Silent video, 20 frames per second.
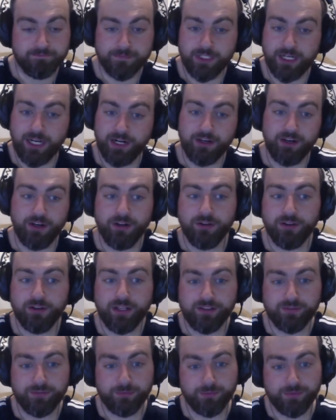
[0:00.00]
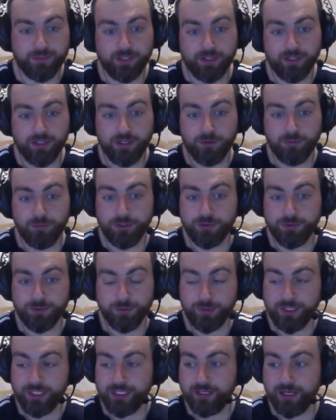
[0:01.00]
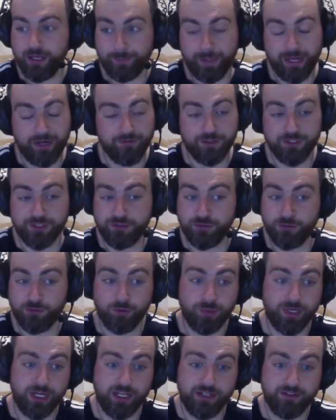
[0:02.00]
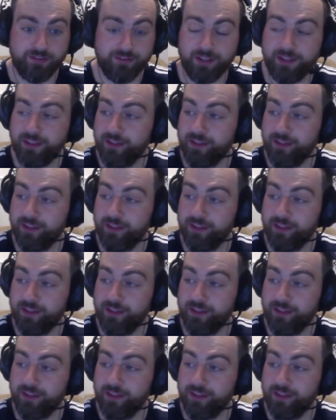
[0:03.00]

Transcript: I don't know. Which would be beneficial to all parties, I